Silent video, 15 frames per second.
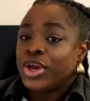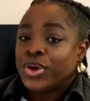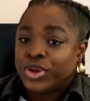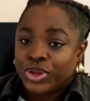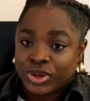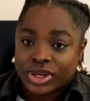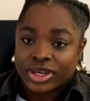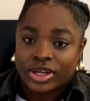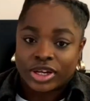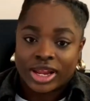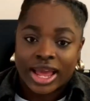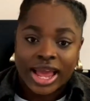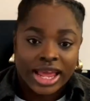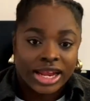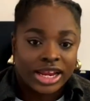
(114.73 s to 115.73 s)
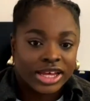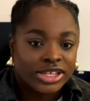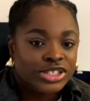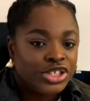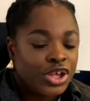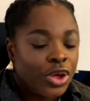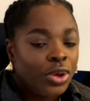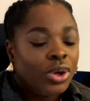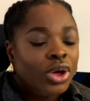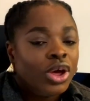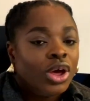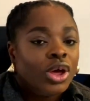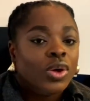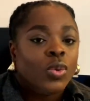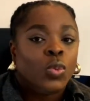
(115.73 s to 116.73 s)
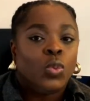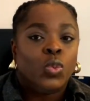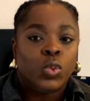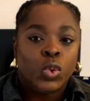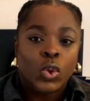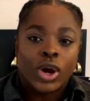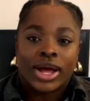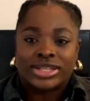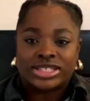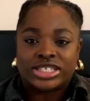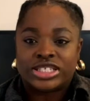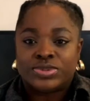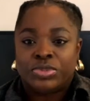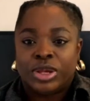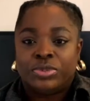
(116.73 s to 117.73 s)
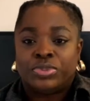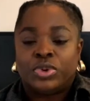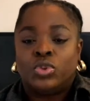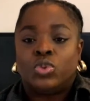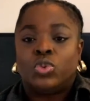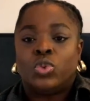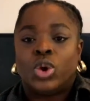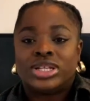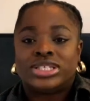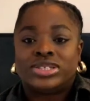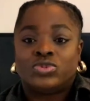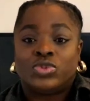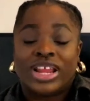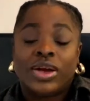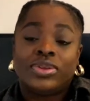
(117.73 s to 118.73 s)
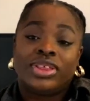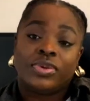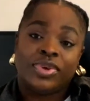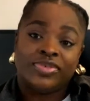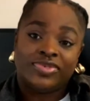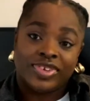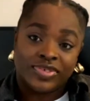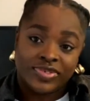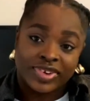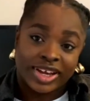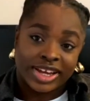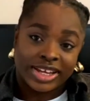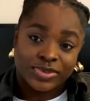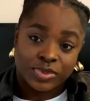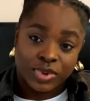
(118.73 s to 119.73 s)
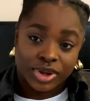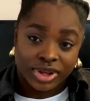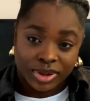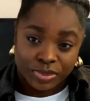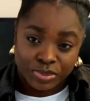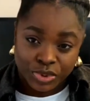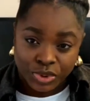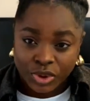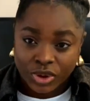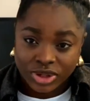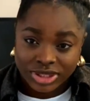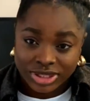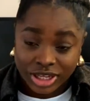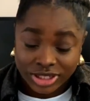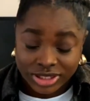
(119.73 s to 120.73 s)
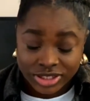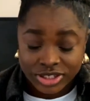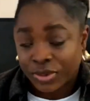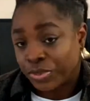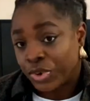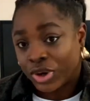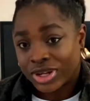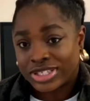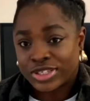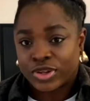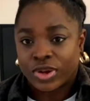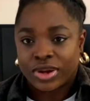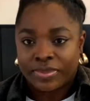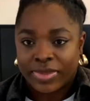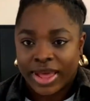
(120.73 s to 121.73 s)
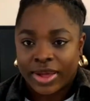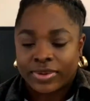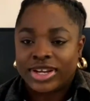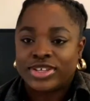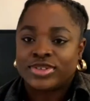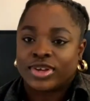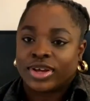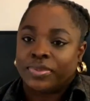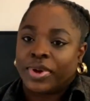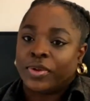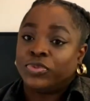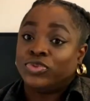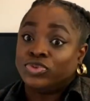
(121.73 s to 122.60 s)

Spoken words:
you can highlight. So who are these people? Now that we've defined what a digital product is all about, let's talk about